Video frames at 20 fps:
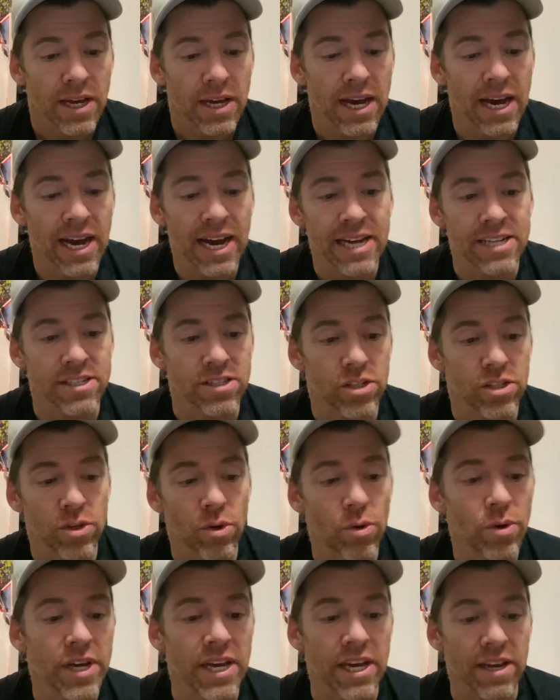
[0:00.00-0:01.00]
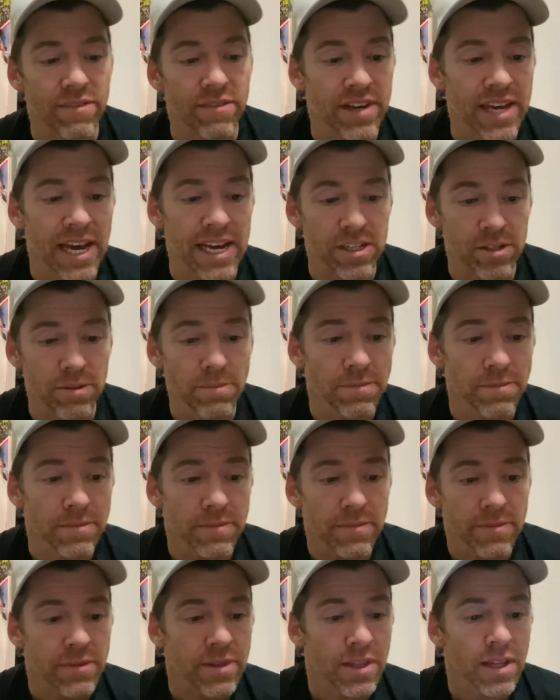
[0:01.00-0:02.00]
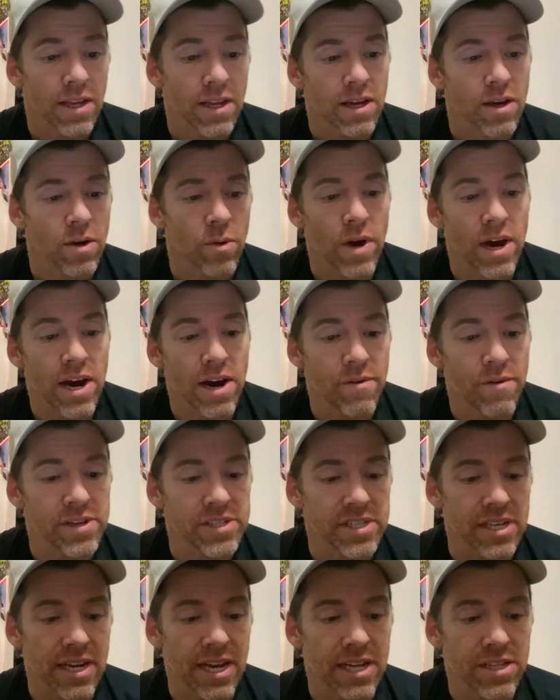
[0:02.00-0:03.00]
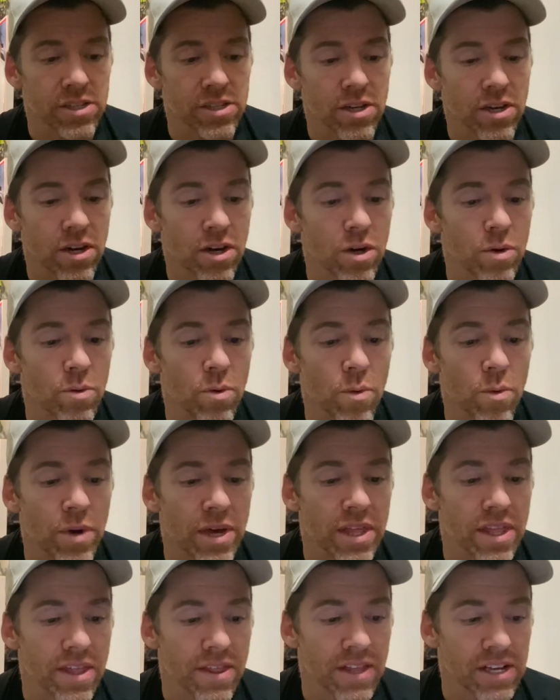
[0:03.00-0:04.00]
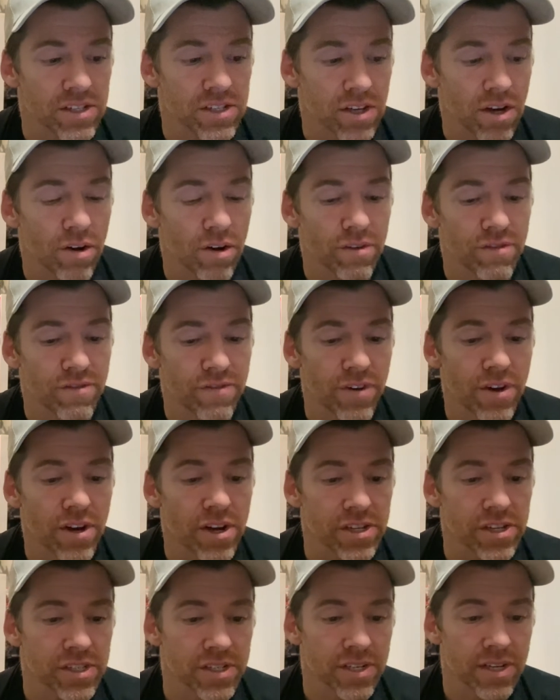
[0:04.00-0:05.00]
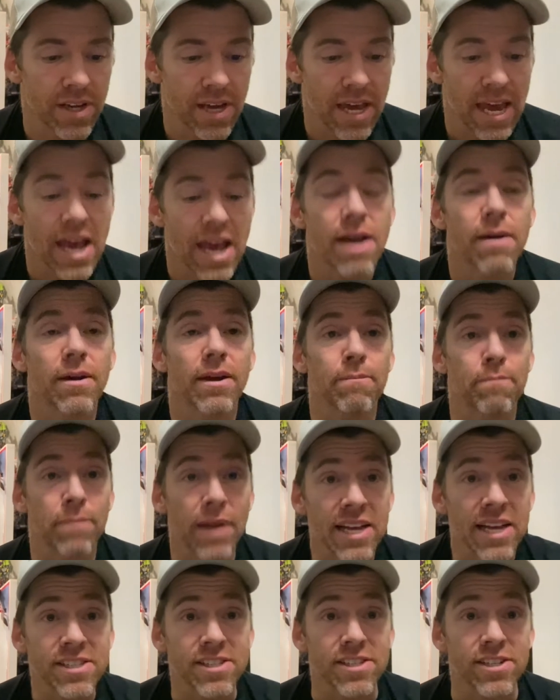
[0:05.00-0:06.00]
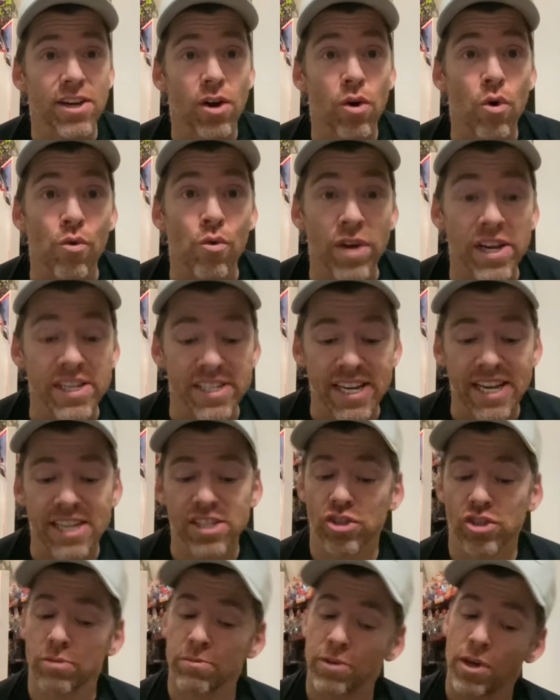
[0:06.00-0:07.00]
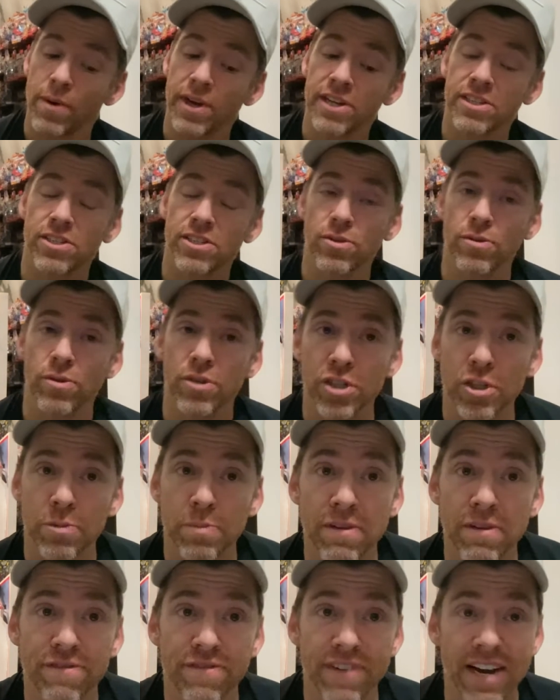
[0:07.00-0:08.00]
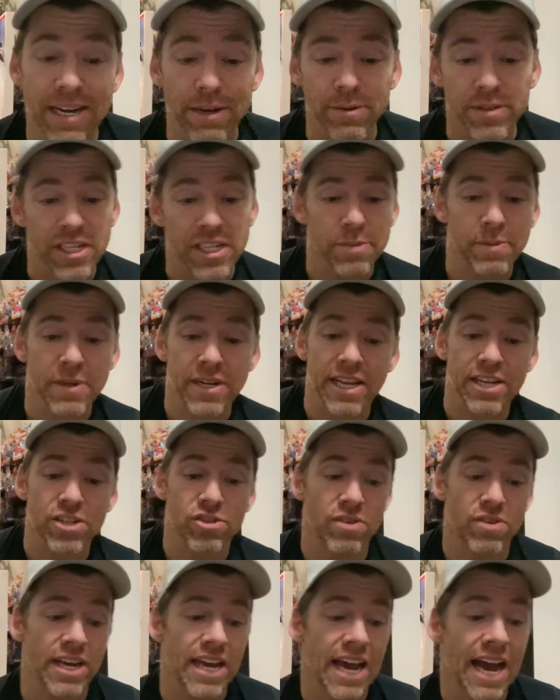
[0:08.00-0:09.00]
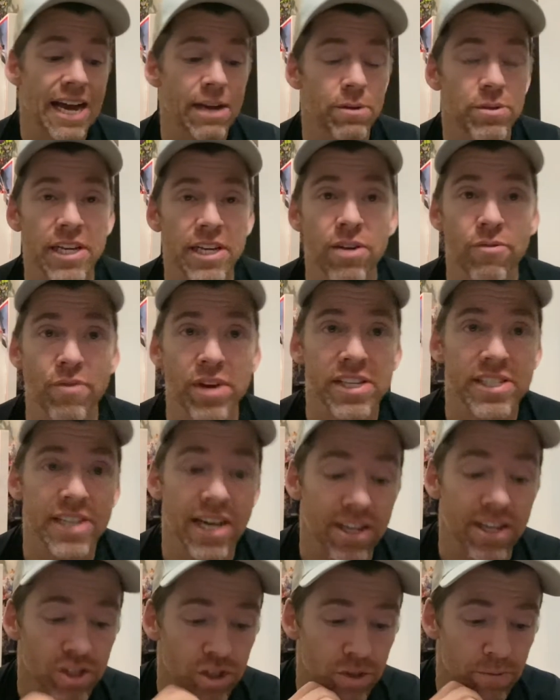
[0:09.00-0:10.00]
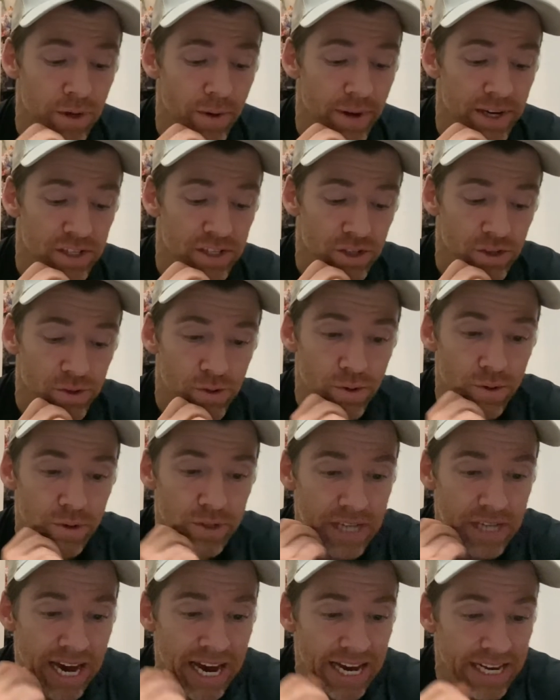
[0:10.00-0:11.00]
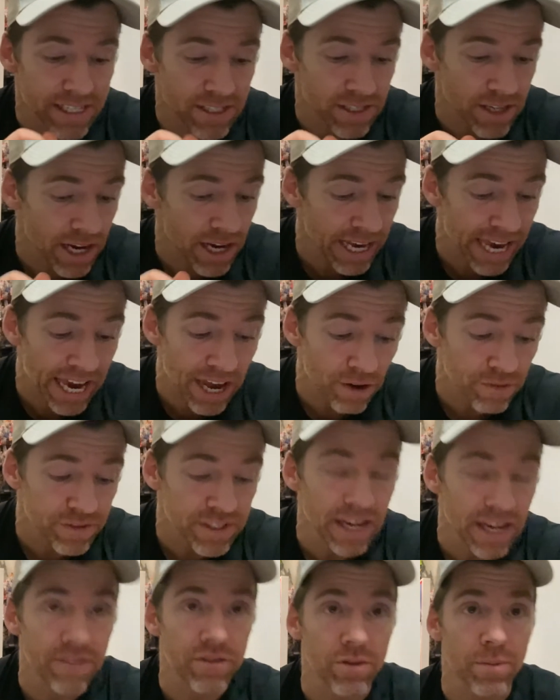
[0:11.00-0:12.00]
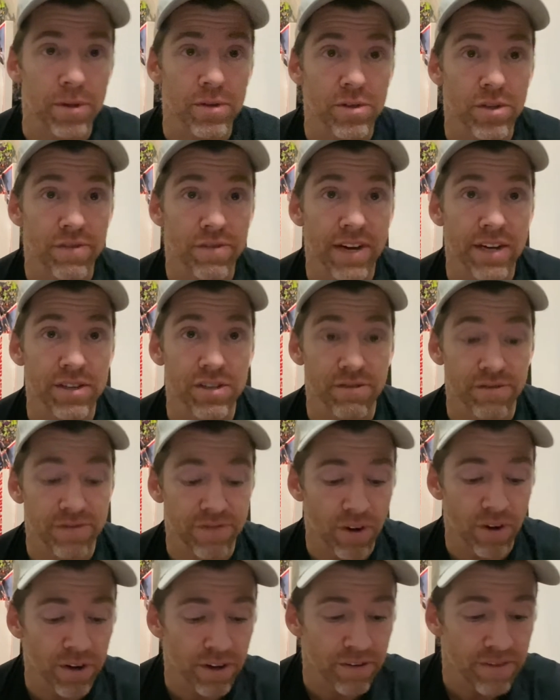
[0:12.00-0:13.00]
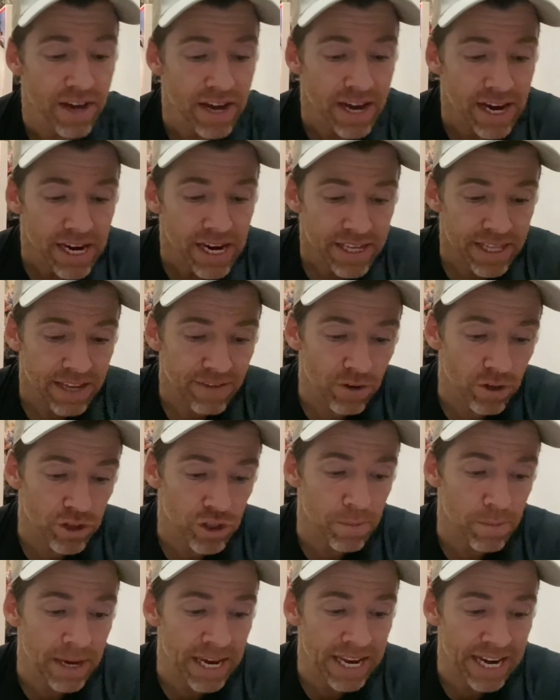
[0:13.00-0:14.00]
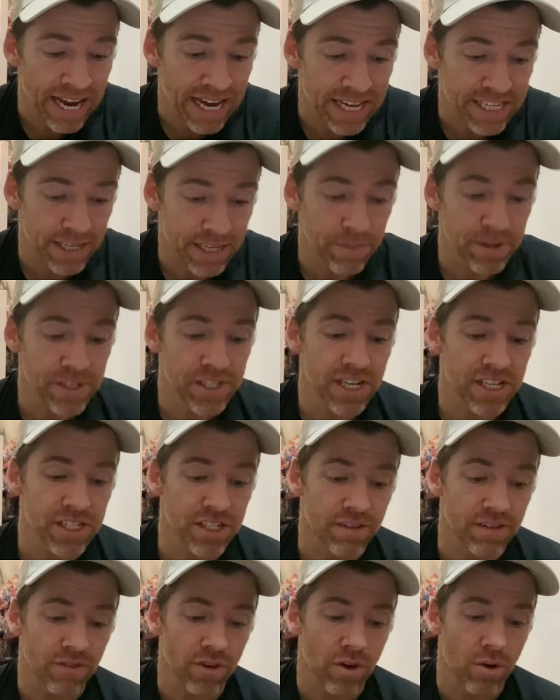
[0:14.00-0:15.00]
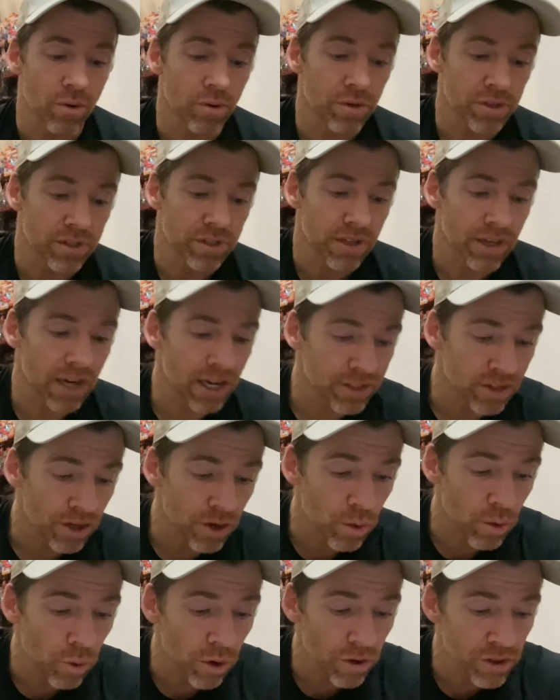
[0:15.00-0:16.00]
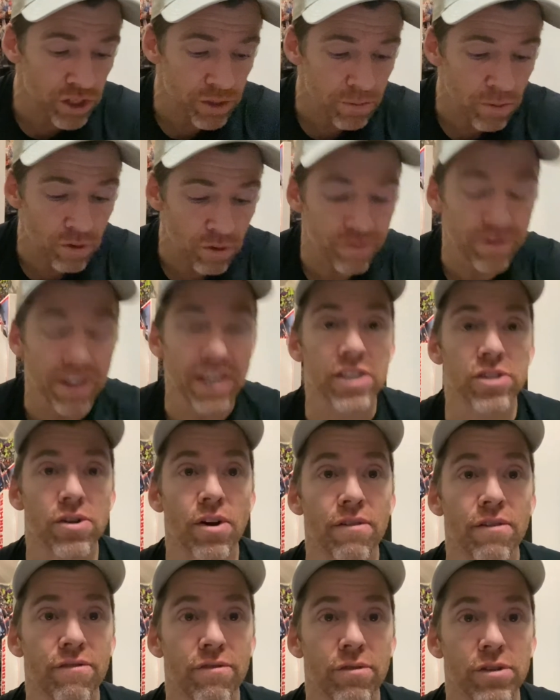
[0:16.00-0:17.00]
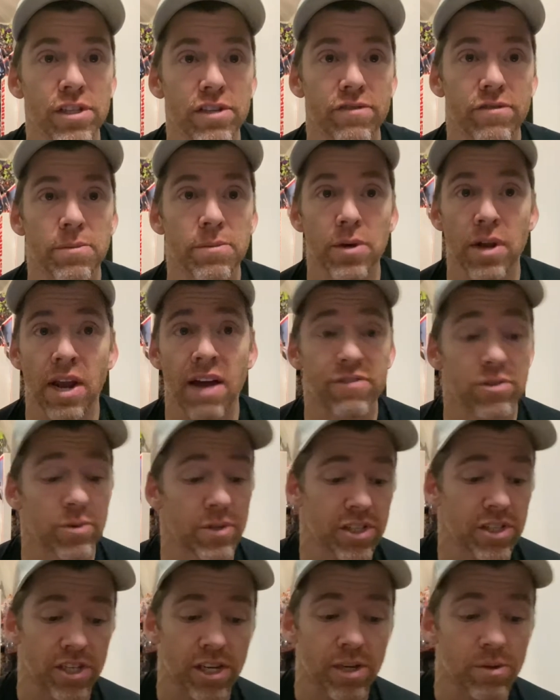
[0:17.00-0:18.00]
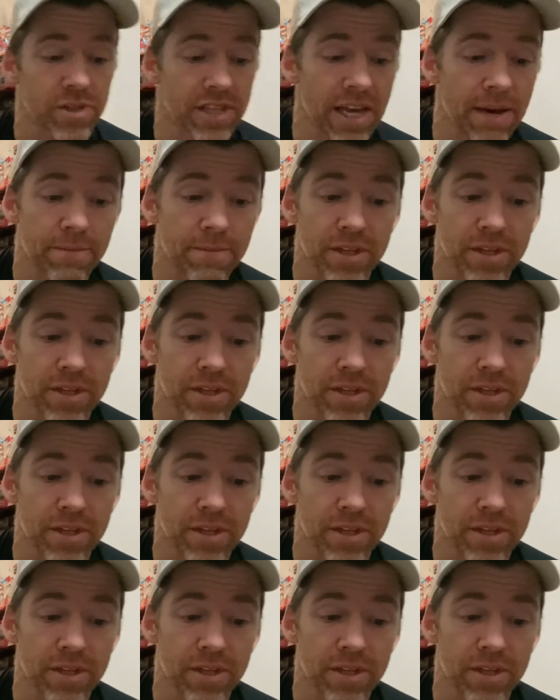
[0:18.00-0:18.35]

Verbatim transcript: And talking of Kingdom, where is it? Let's go with this guy first. Blaster already in some US stores has been found. He's been literally out in retail in some US stores, and again off TFW 2005 they've got some in-hand images, and of course I don't know what the small figures are in front of him. You'll have to excuse them.